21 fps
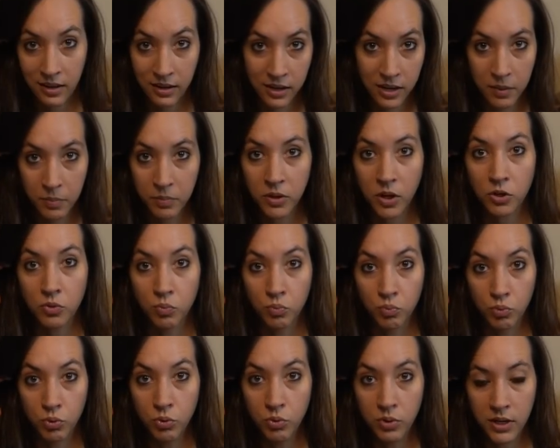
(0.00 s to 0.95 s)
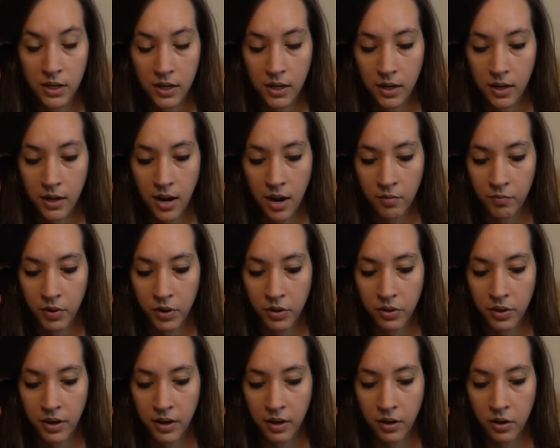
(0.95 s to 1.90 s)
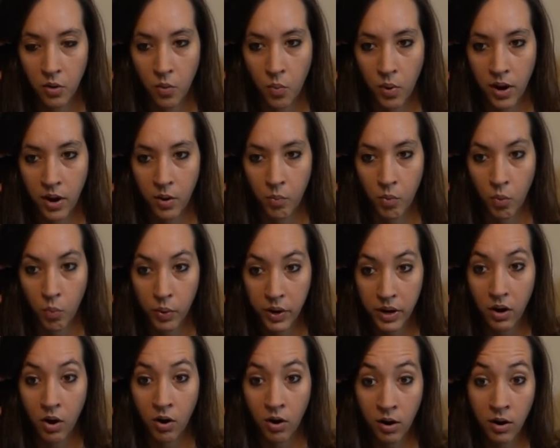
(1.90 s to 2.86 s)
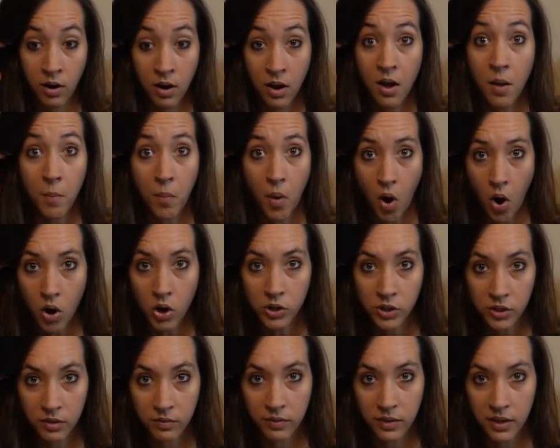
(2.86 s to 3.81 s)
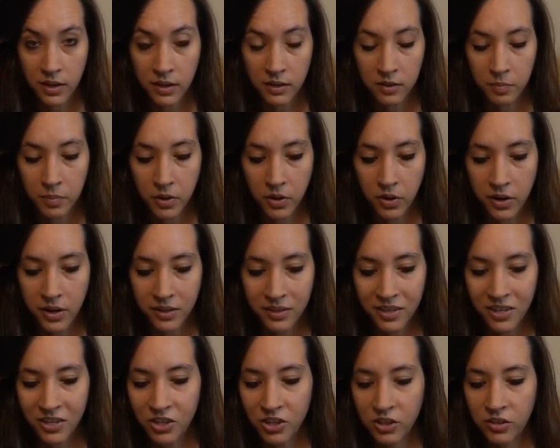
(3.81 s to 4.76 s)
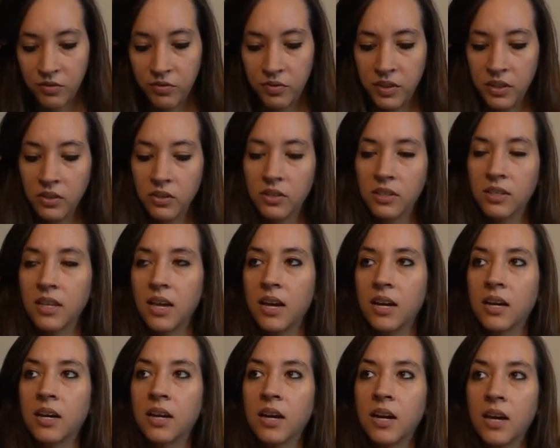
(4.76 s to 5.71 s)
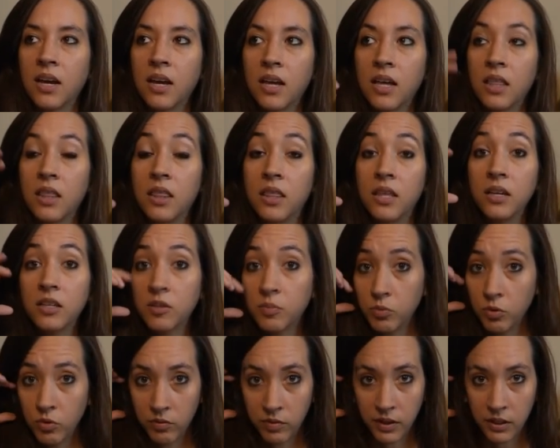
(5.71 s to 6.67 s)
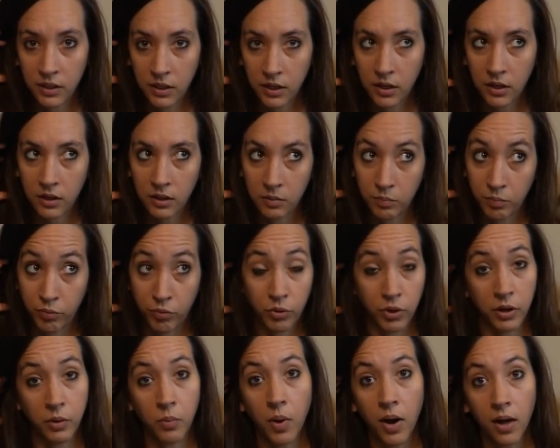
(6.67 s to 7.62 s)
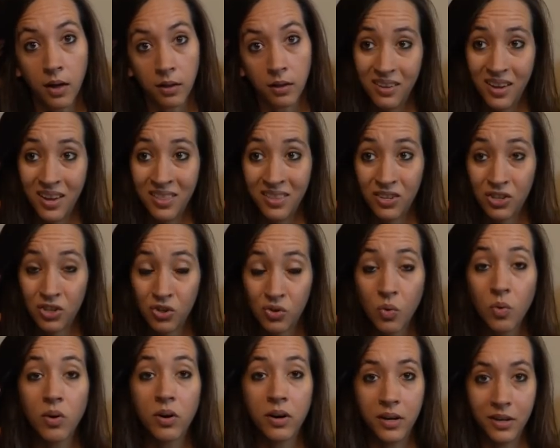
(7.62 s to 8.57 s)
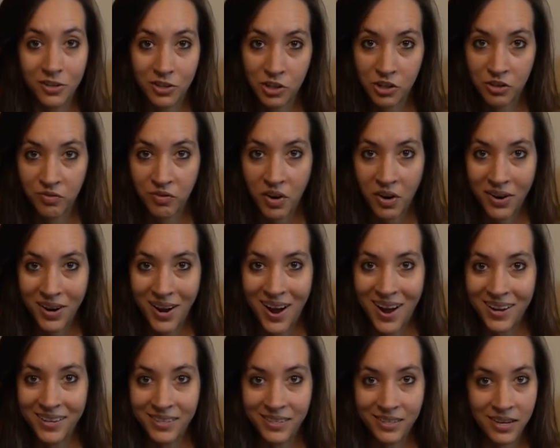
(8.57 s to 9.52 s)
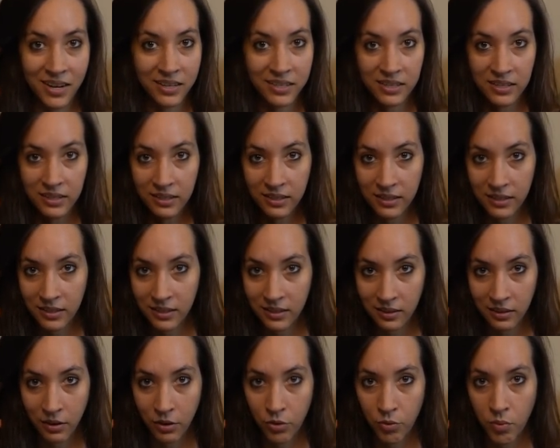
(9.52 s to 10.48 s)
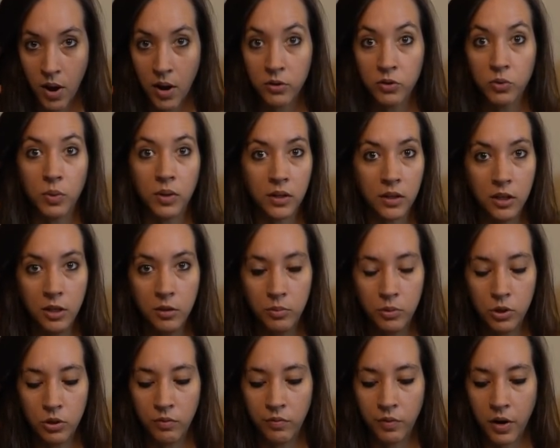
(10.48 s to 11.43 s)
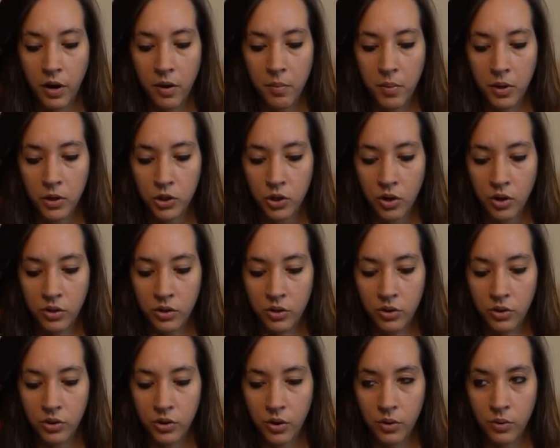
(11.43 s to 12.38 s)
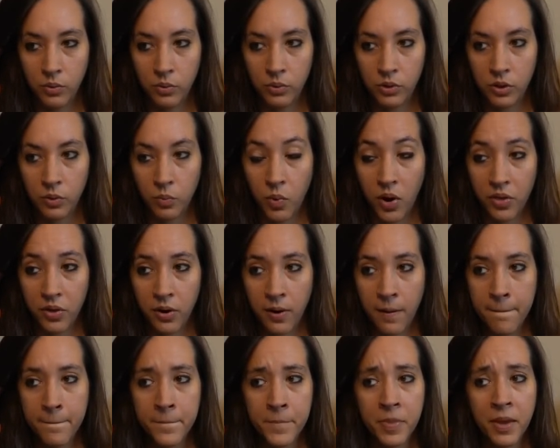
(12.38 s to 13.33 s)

It keeps us rooted in everything in a way where we are part of the experience. And it just feels like this movie did it pretty well. And the story is just very high stakes consistently throughout. So it keeps you very much on your toes. And whether